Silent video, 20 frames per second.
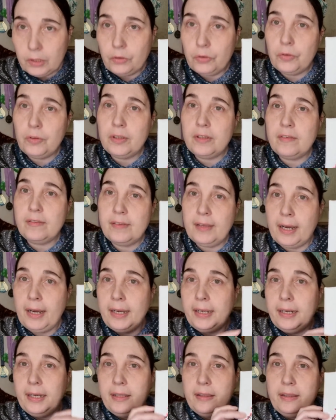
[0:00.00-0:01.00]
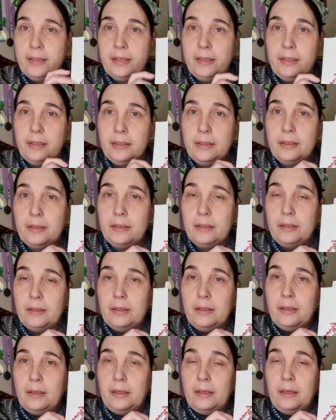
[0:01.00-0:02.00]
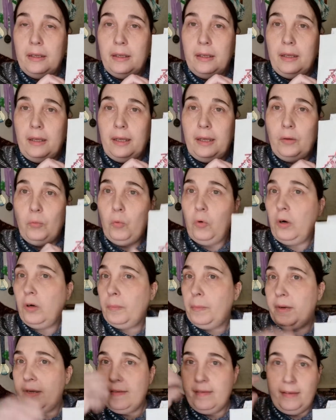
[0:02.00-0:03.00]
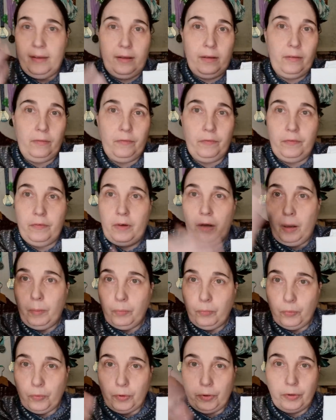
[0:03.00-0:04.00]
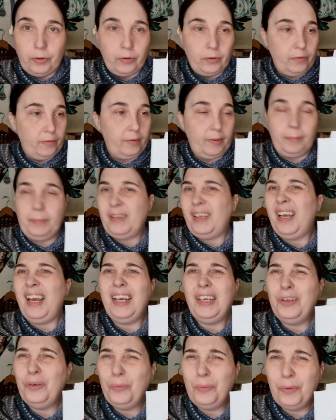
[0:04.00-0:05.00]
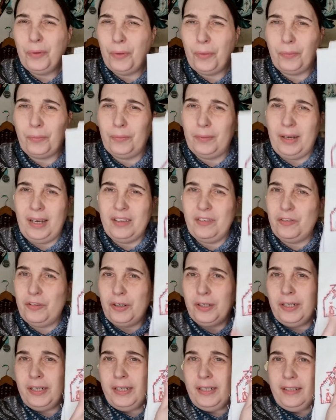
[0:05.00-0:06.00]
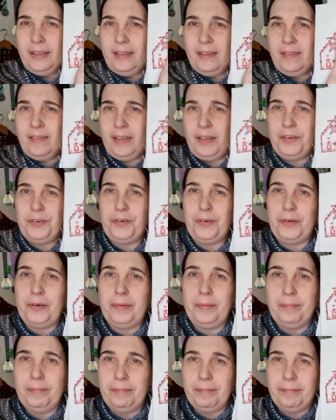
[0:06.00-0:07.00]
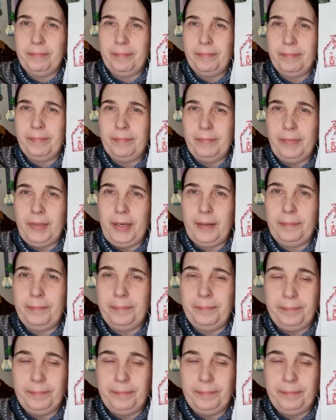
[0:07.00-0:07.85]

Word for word: to the side, I think and work myself upward or something. I don't know. I started in the center. Yeah.